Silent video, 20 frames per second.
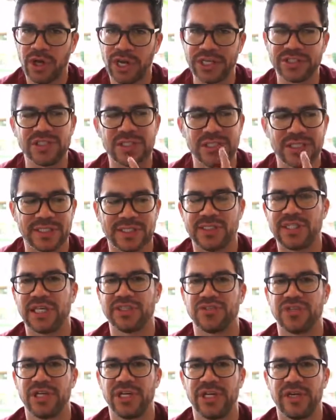It's a
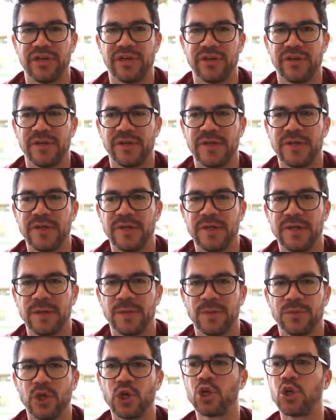necessity.
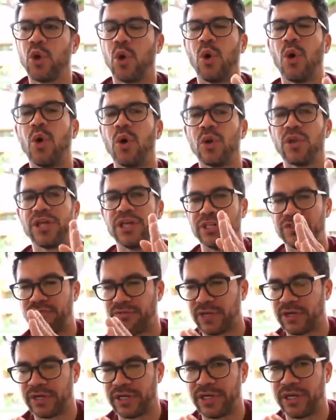The goal is
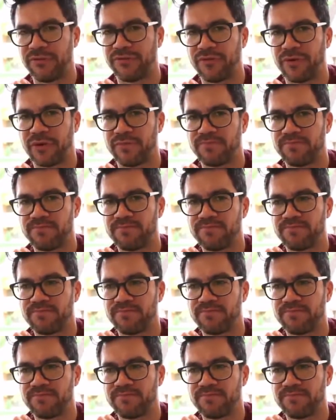very different.